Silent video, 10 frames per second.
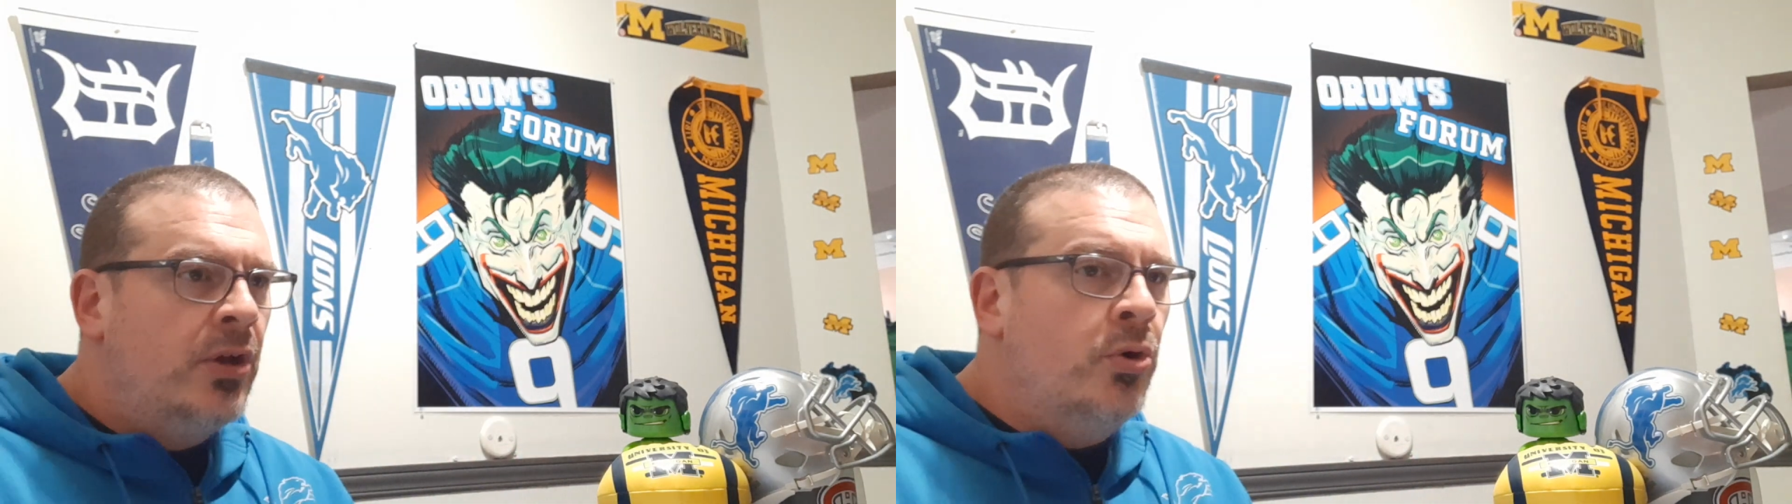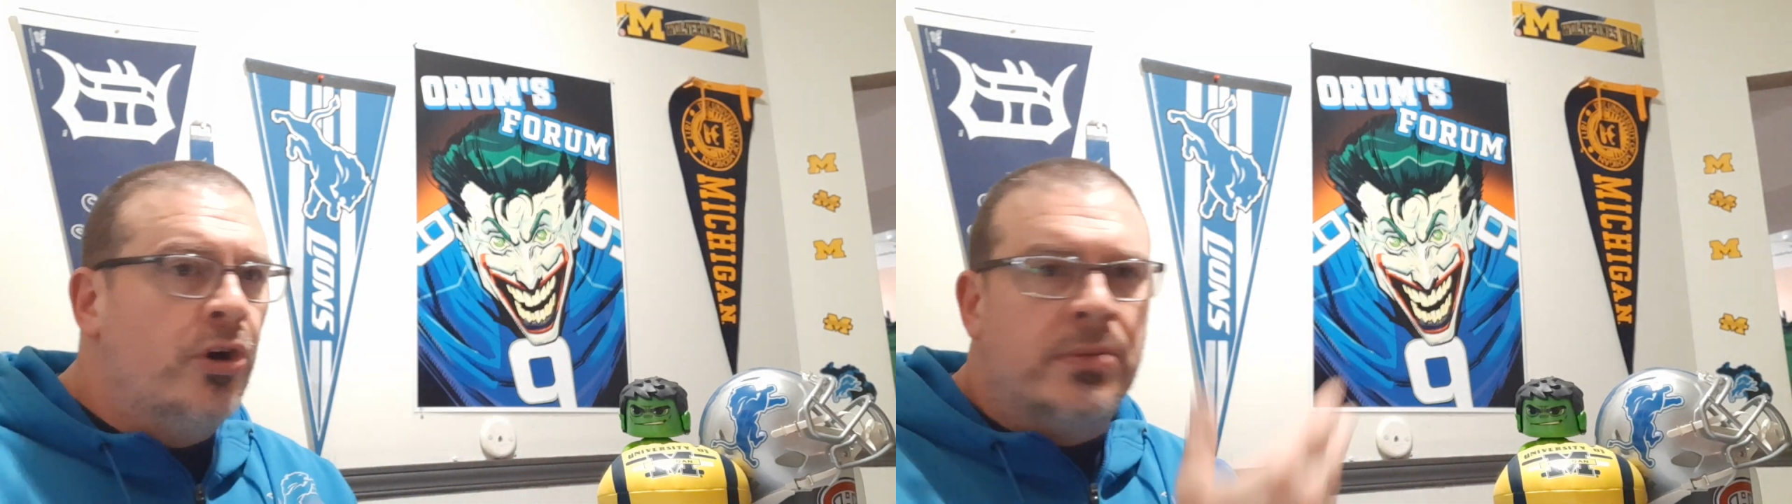
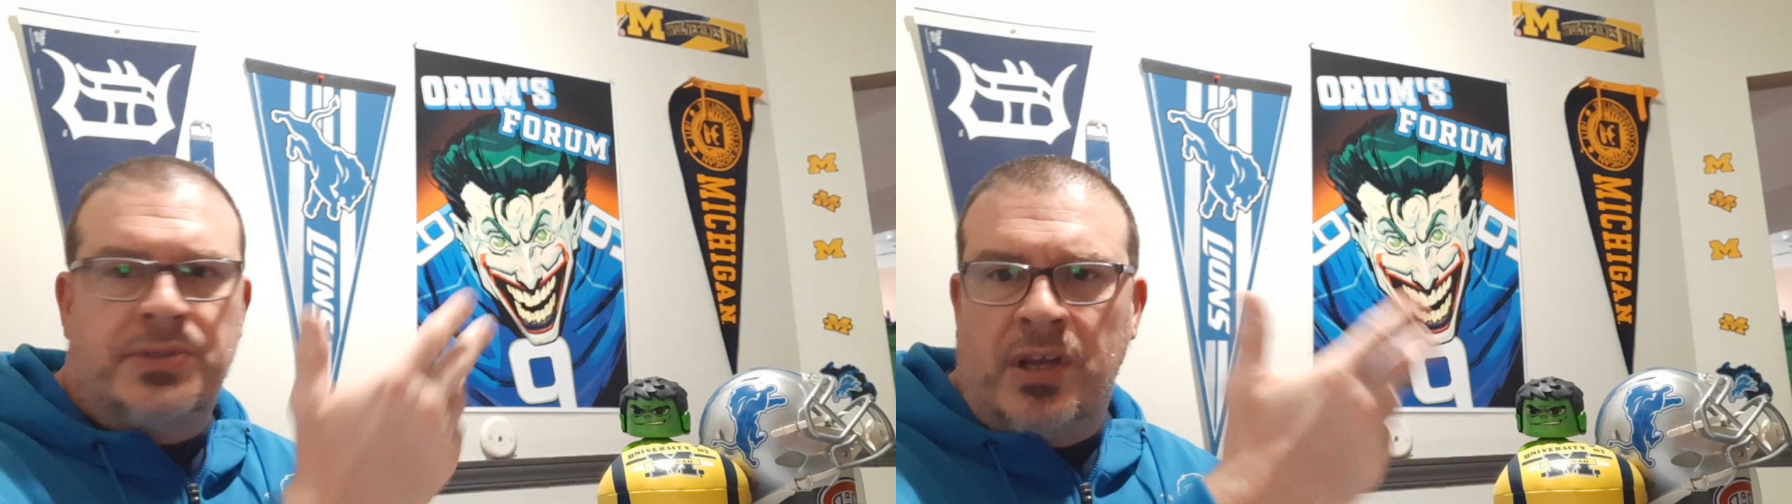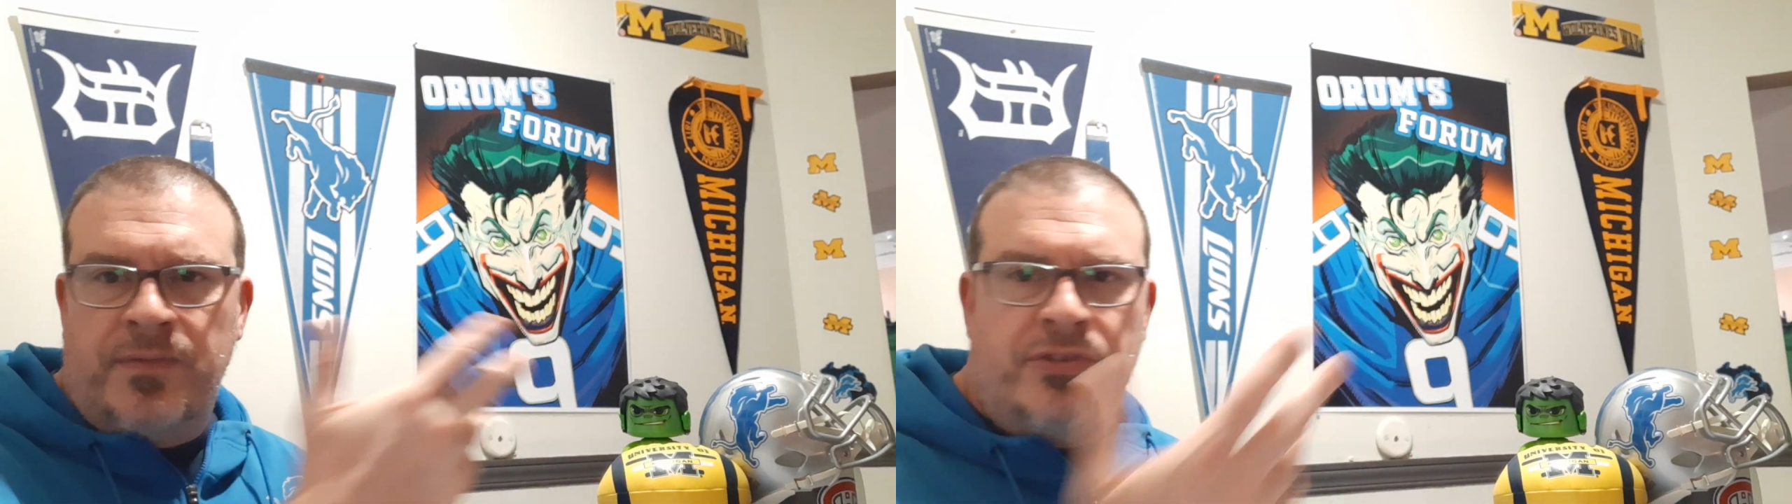who hurt
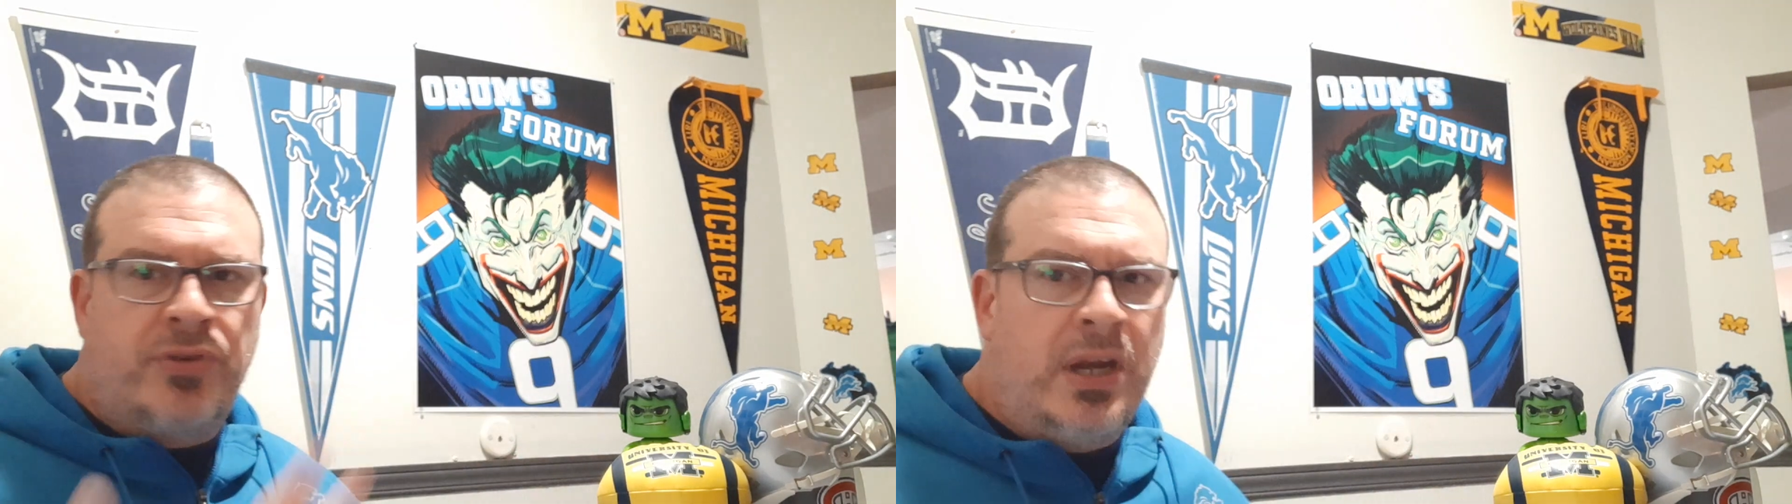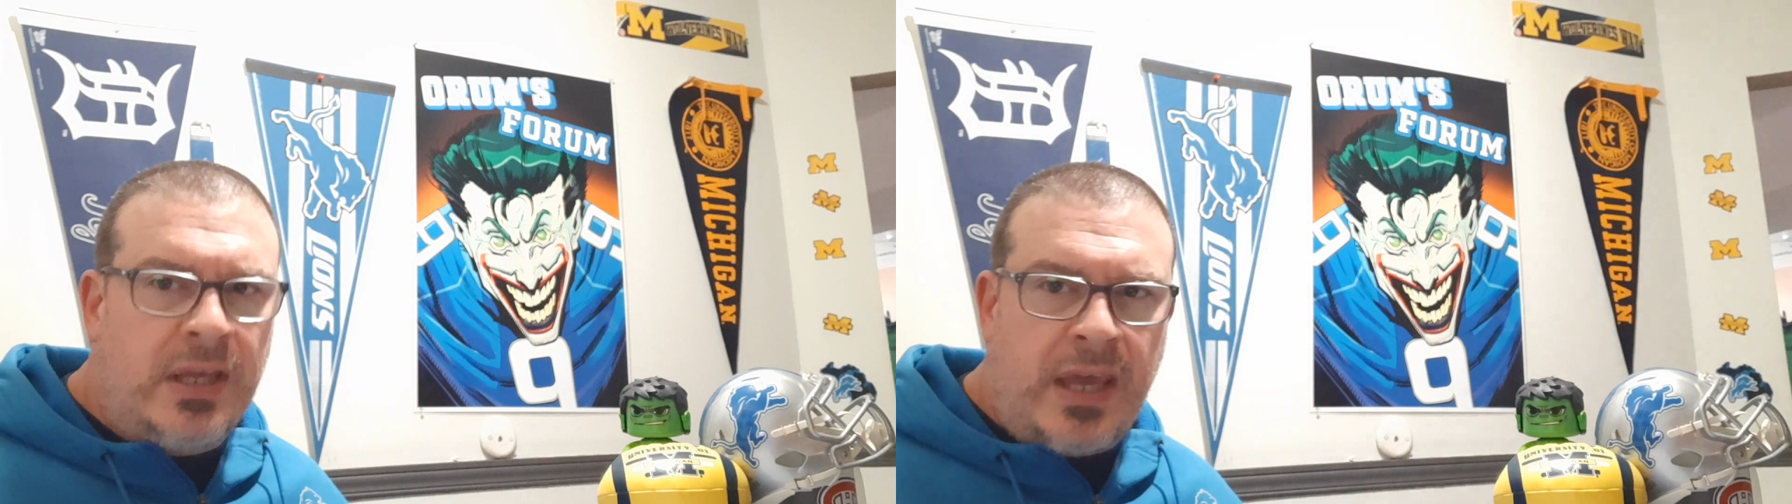himself in
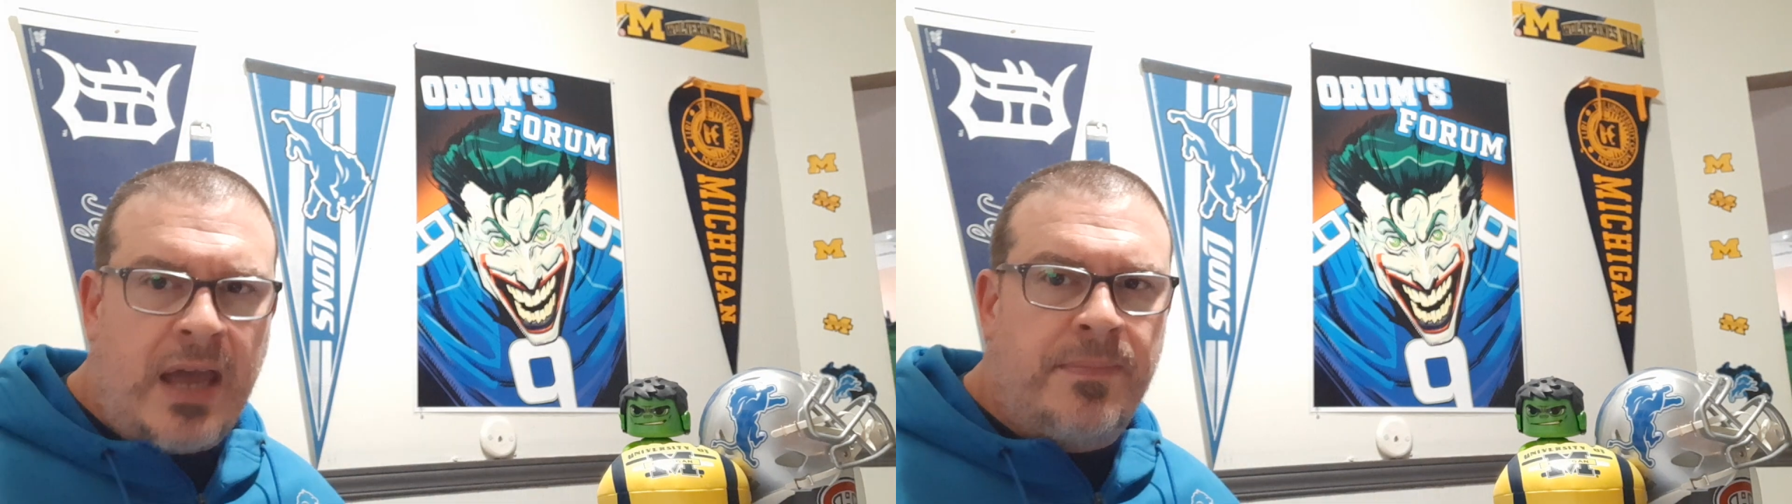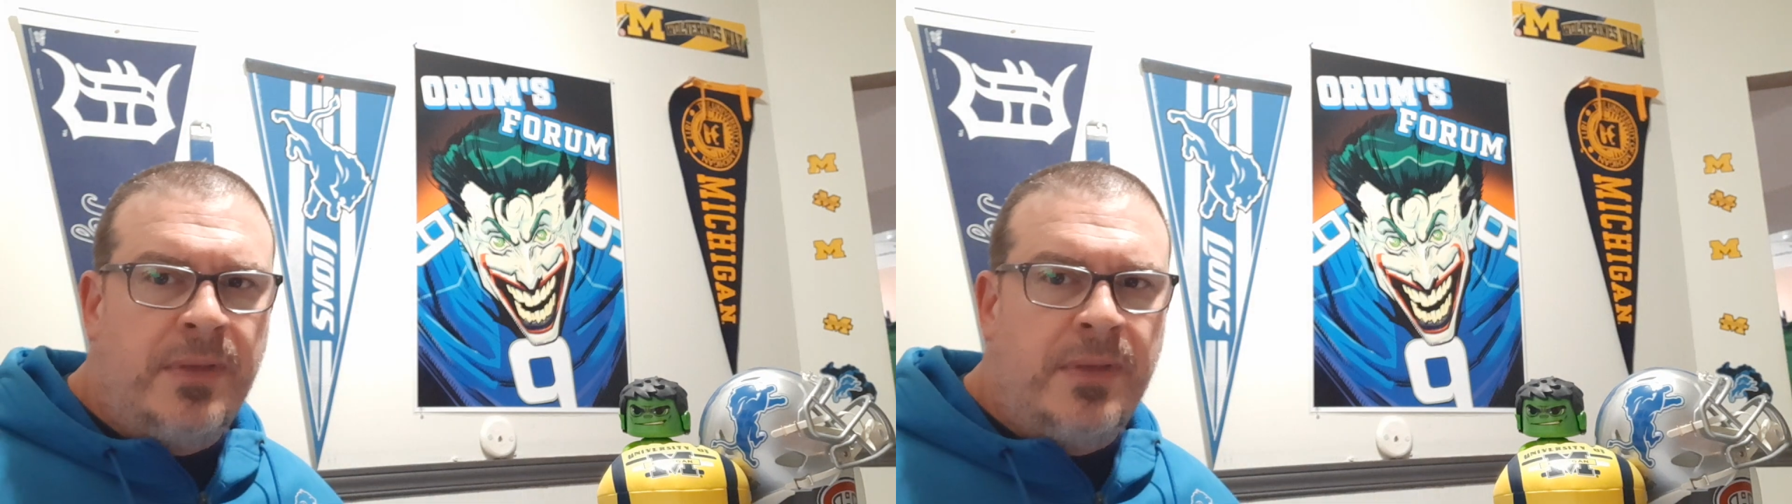training camp,